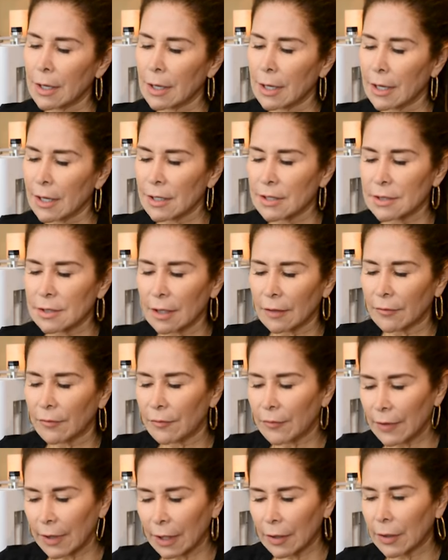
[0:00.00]
is a
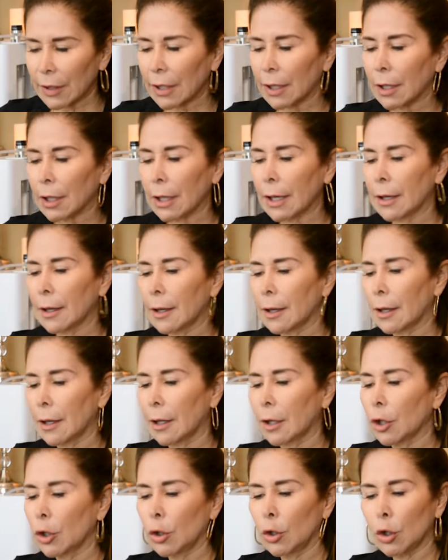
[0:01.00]
very
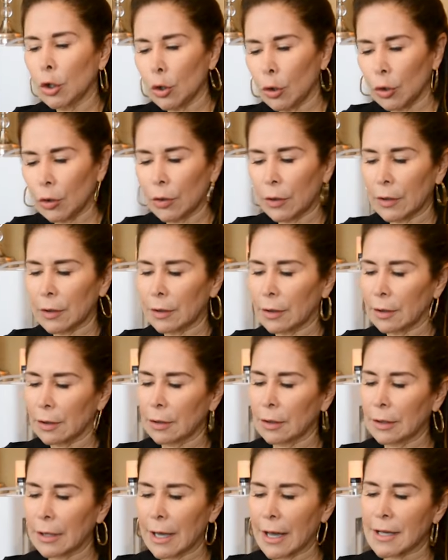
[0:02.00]
good
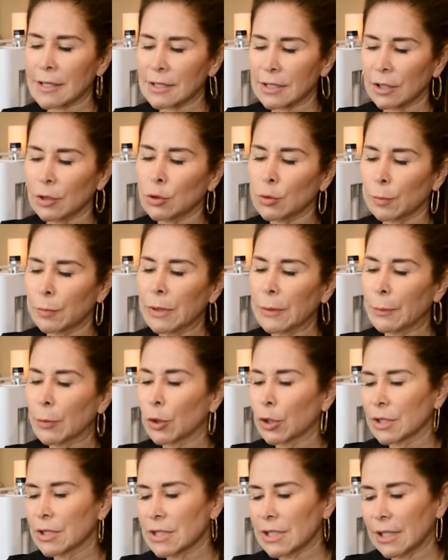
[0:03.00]
acid to
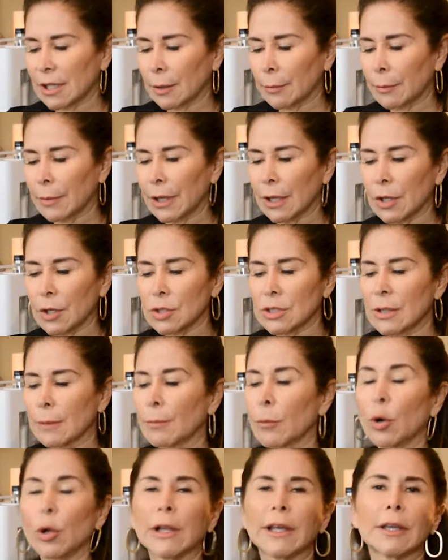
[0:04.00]
prepare the skin because the
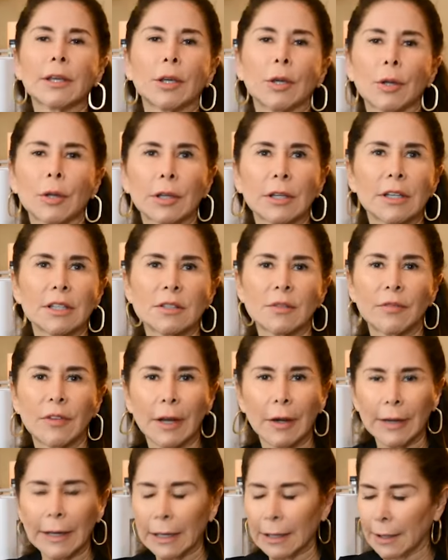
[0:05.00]
molecule is
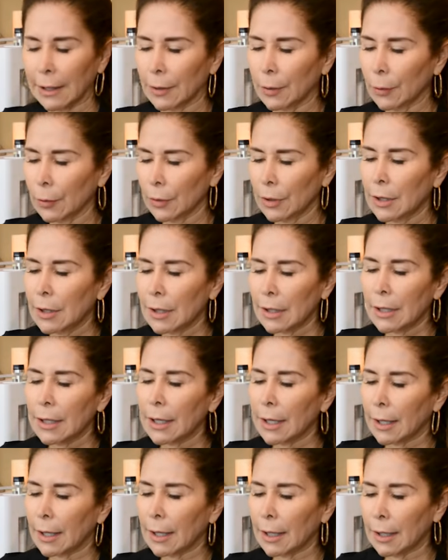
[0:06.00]
very little,
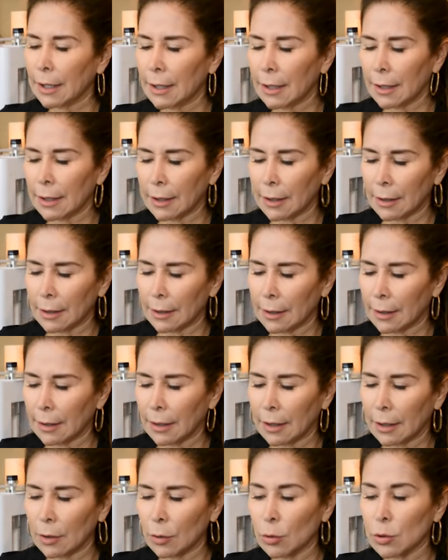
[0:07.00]
and
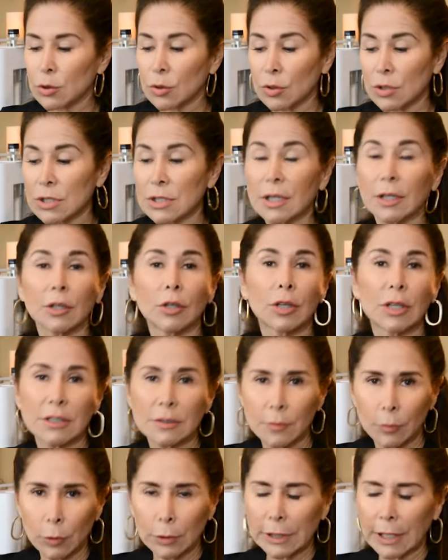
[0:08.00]
also it's a good
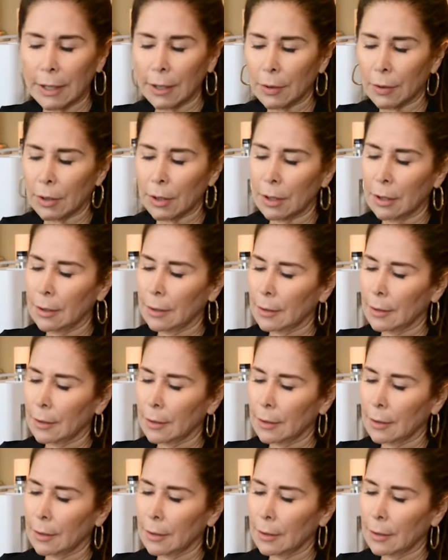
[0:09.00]
exfoliator.